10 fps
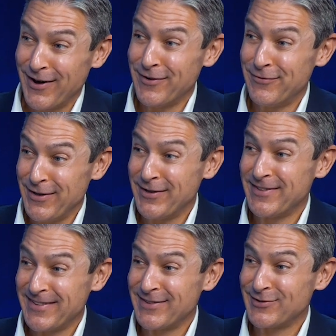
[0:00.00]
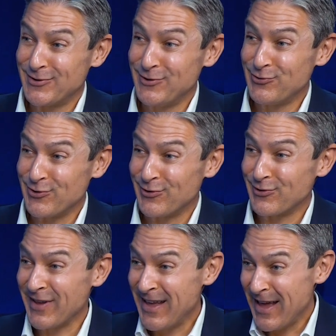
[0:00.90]
of these
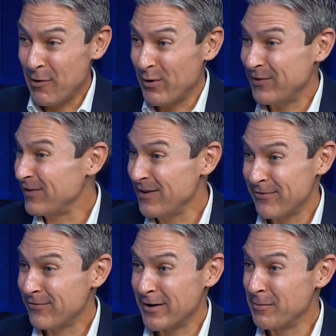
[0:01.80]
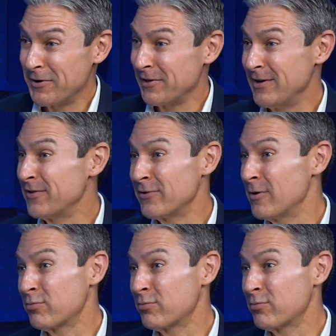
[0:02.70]
institutions. And we see a fundamentally different